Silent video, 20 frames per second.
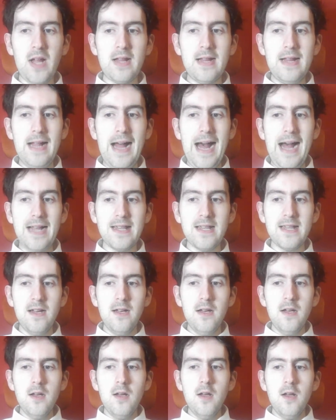that
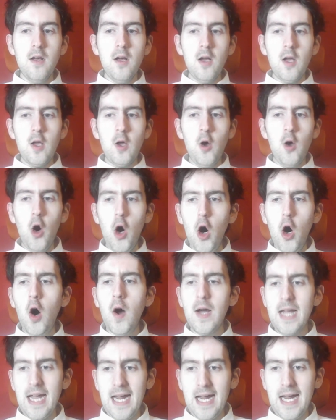
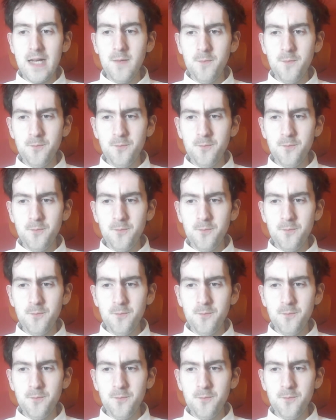Coin